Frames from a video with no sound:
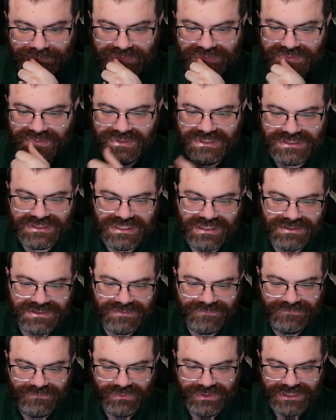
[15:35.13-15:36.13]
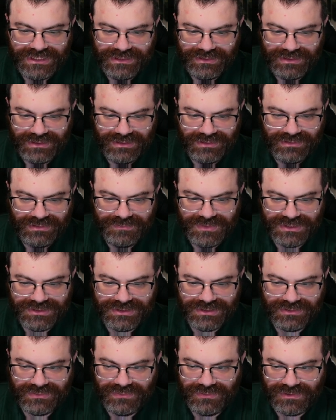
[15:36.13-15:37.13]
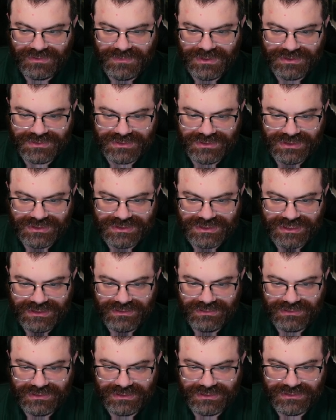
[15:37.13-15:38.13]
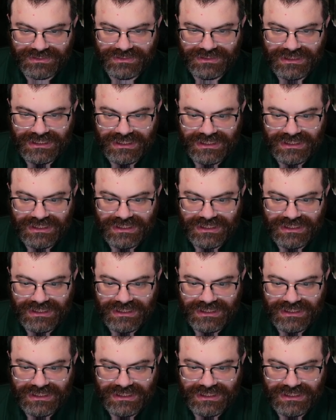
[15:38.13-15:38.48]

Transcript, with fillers: So this cell's avoiding all, a bunch of corner marks, so let's take a look.